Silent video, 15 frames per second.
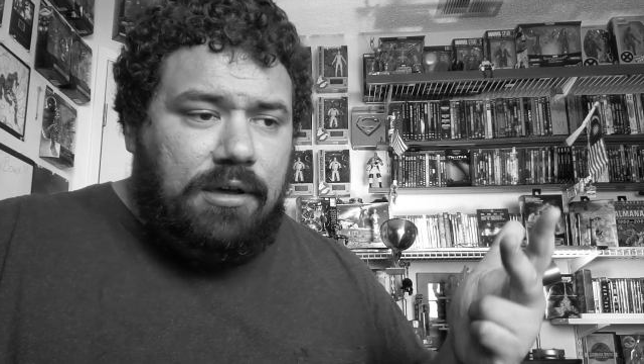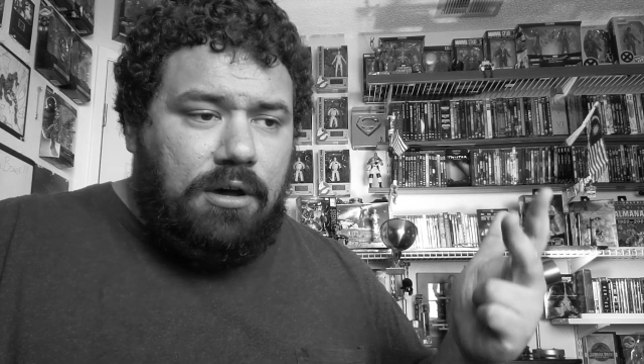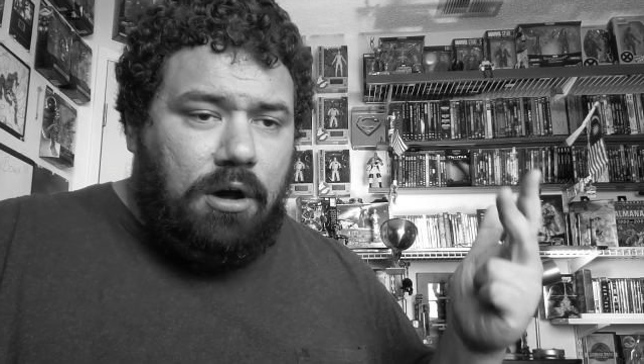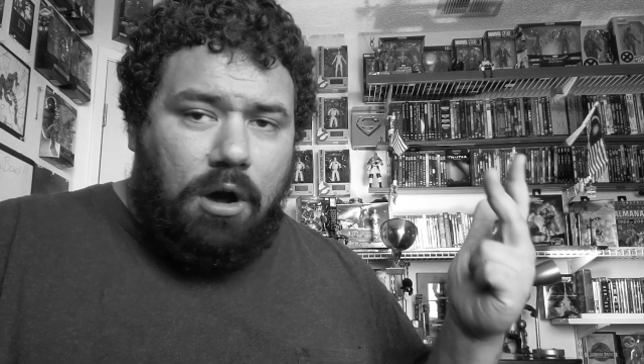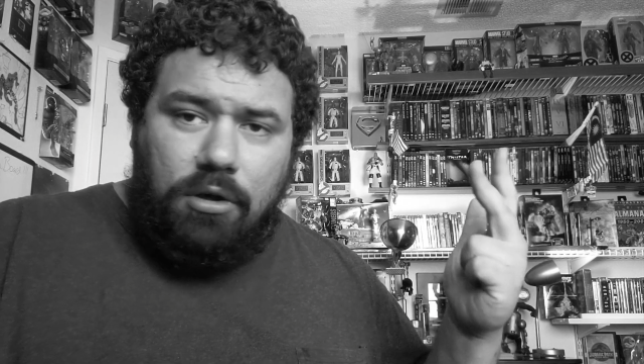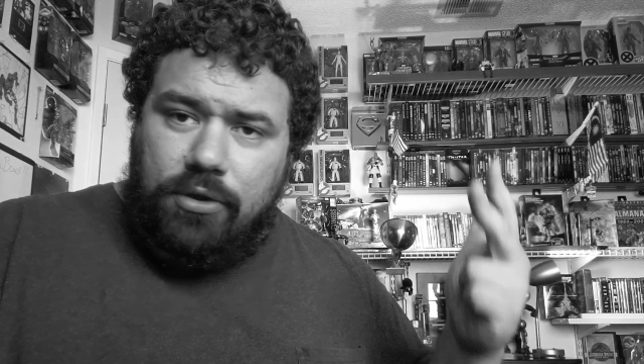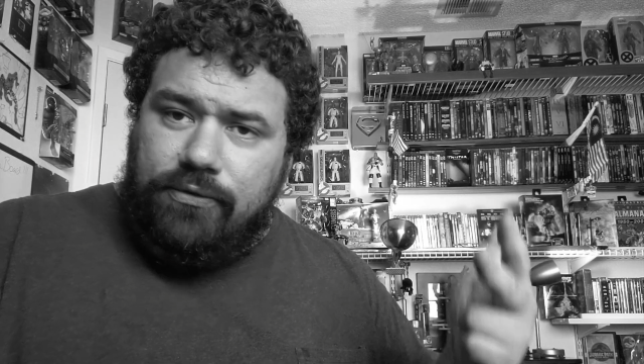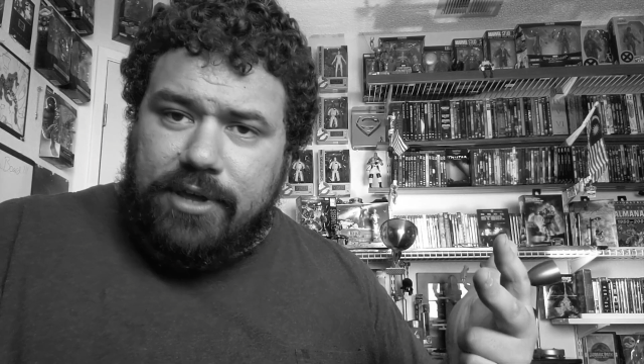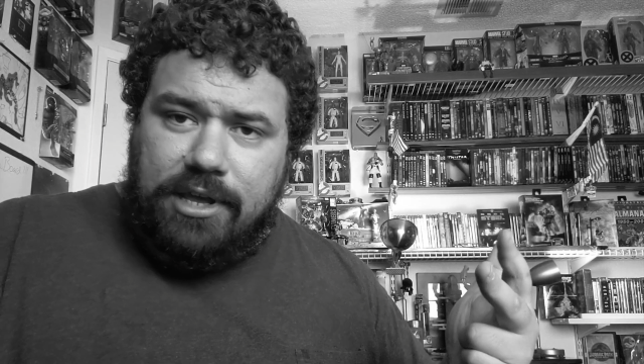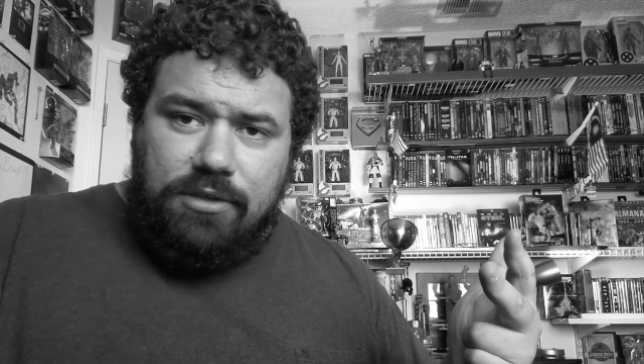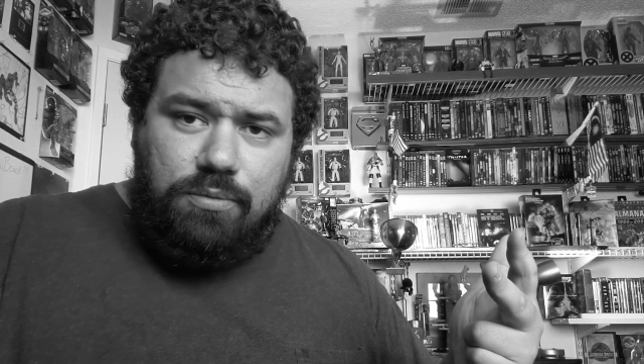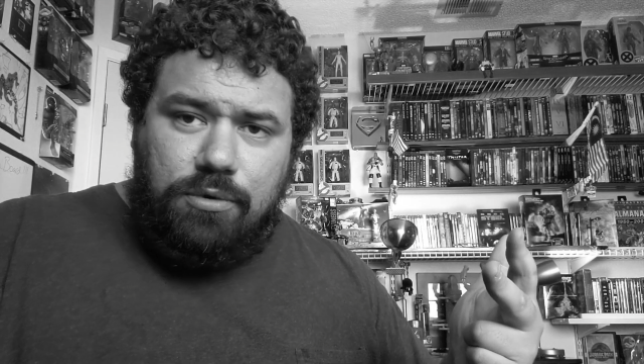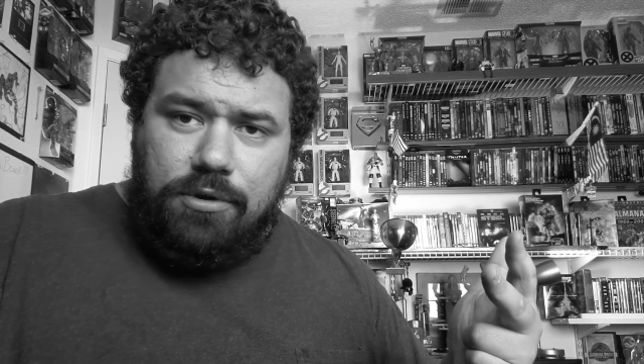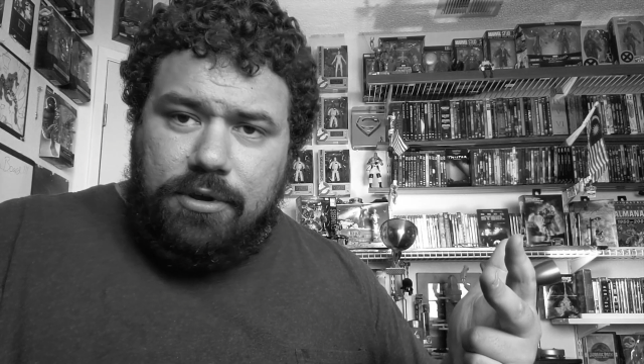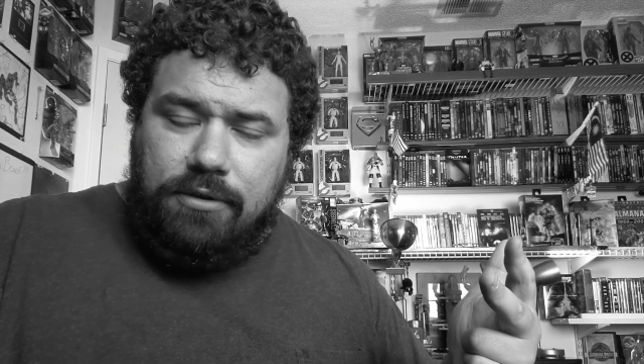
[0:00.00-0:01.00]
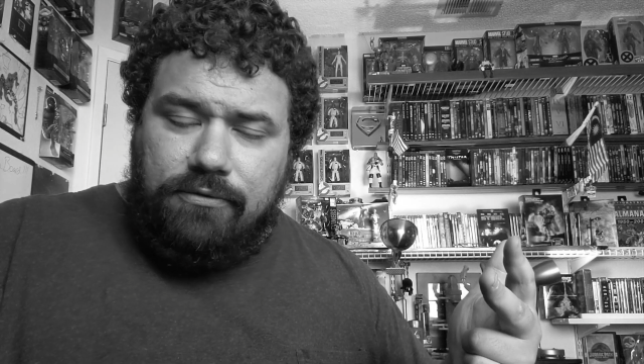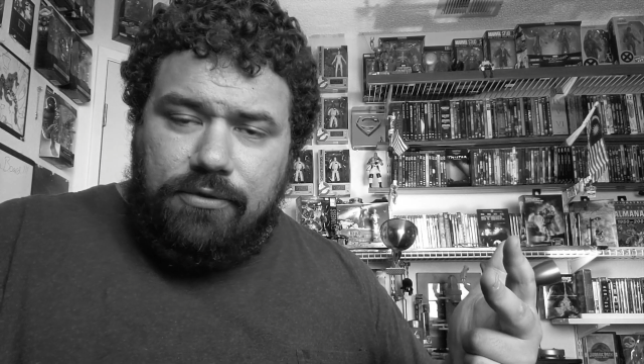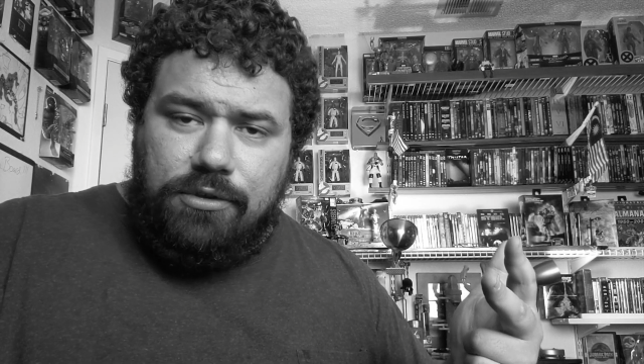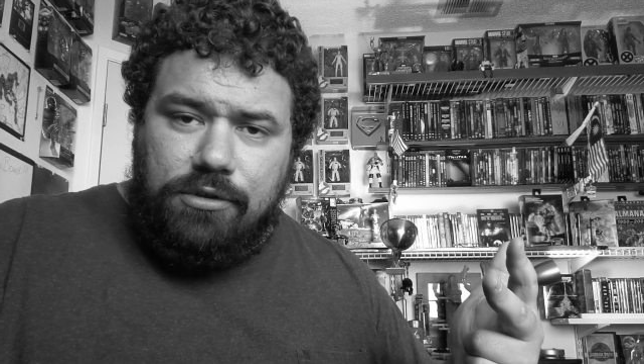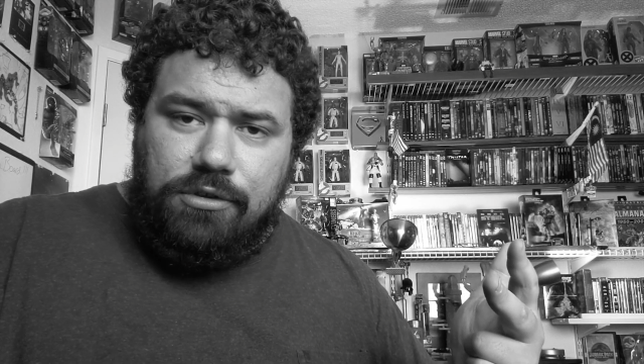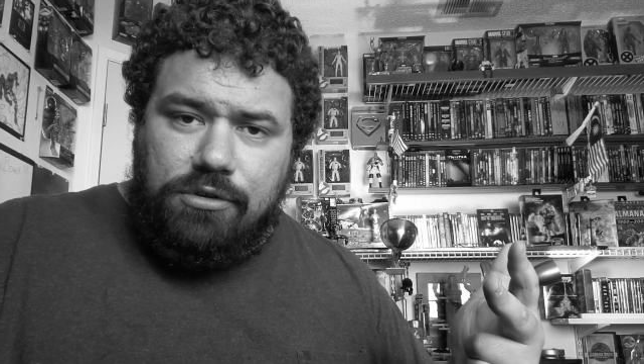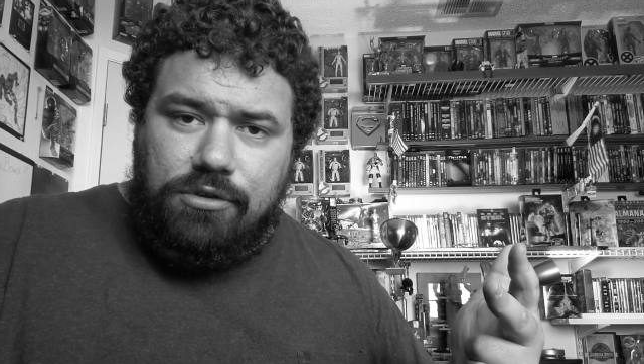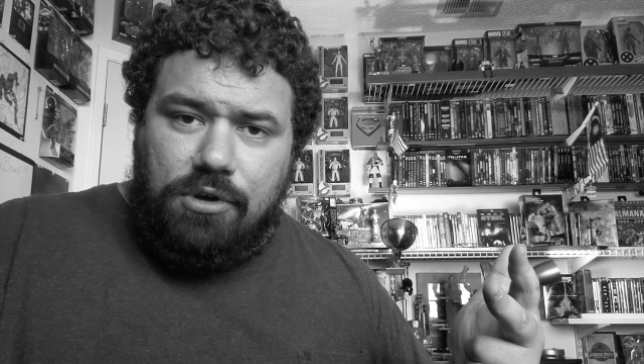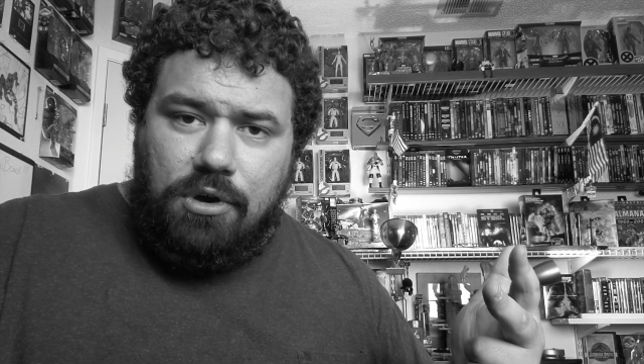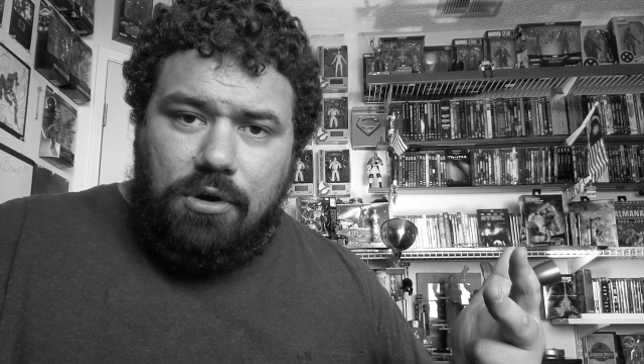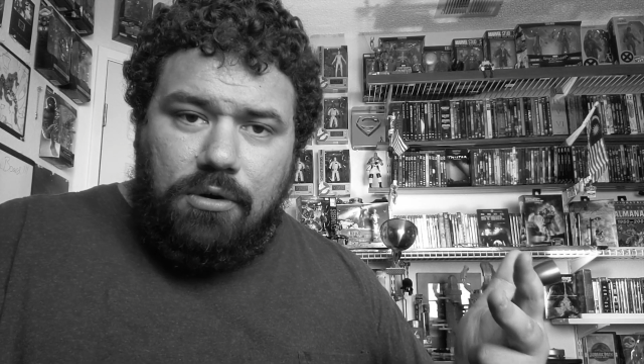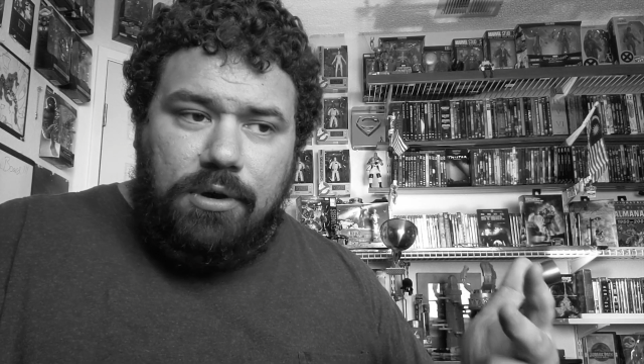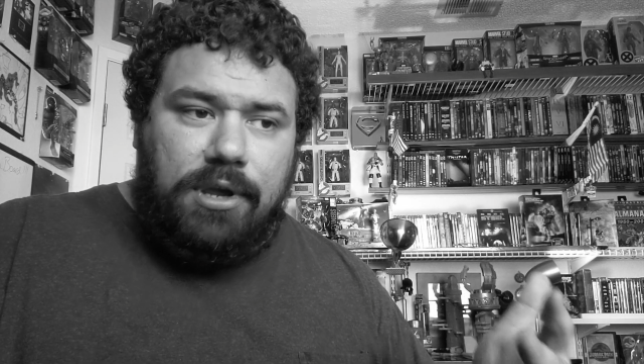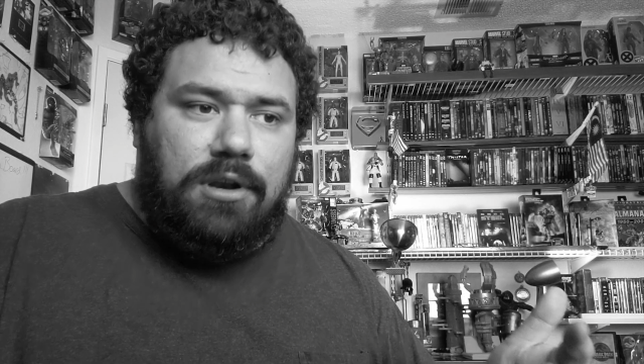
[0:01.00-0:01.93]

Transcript: all of that's working for this show.